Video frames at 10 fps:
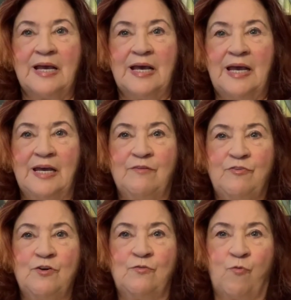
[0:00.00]
If
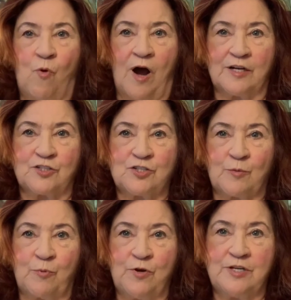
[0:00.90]
you've watched the
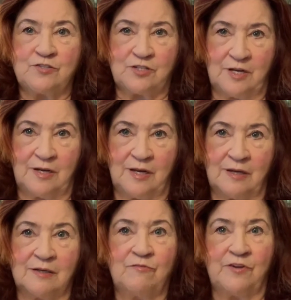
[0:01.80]

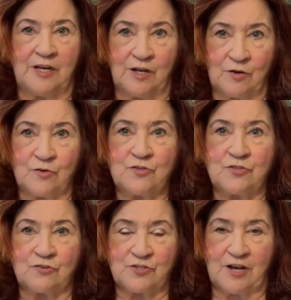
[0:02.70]
preceding videos,
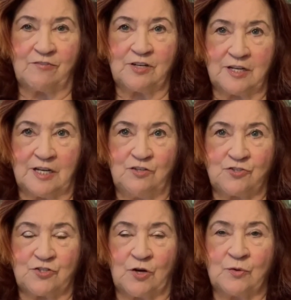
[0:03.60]
there's 7
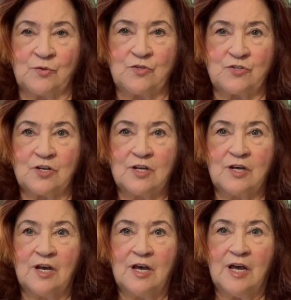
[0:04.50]
keystones.
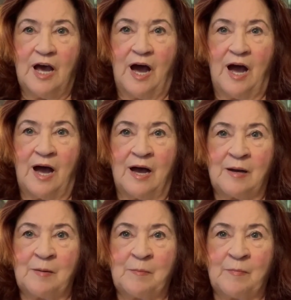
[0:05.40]

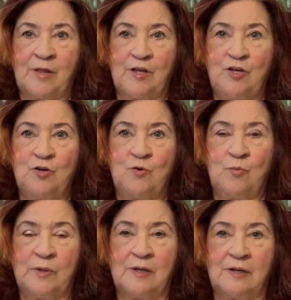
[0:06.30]
You
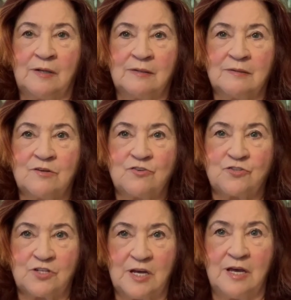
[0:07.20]
will
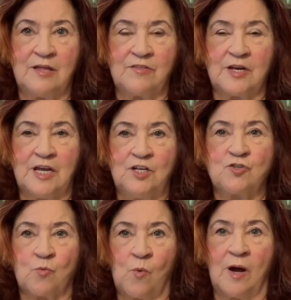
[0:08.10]
see that
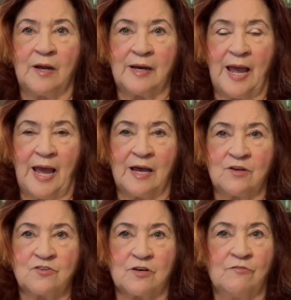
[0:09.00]
each one
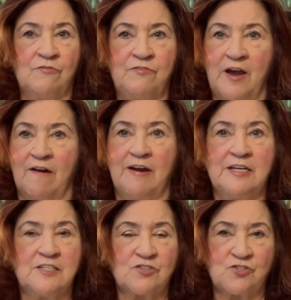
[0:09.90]
has a very
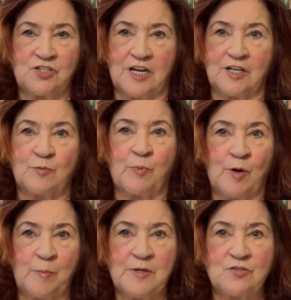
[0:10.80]
distinct
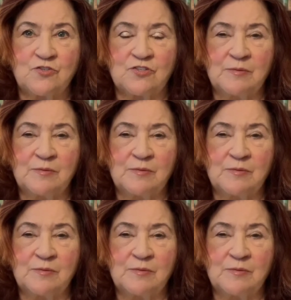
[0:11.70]
purpose,